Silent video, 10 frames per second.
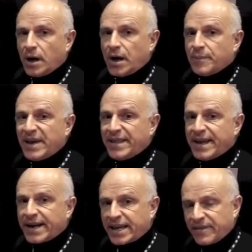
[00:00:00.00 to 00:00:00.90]
Um, and
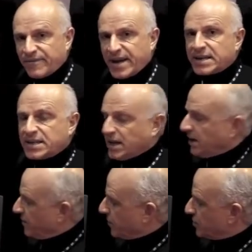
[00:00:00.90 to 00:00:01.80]
then it convex heat
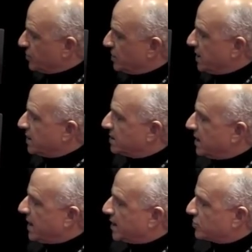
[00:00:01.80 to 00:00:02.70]
versus this
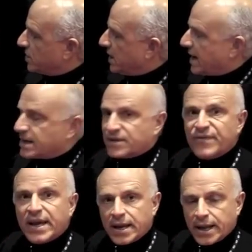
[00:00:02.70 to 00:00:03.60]
that actually has a
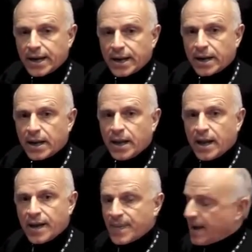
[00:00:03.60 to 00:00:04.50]
fan in it
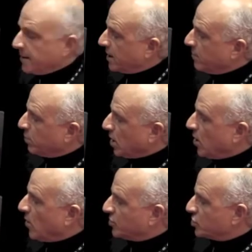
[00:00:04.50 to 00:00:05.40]
and then can
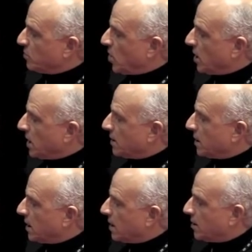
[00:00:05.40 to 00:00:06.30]
blow a small,
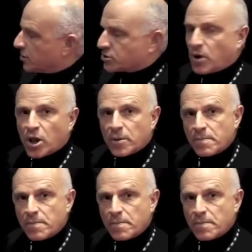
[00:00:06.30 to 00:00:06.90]
a small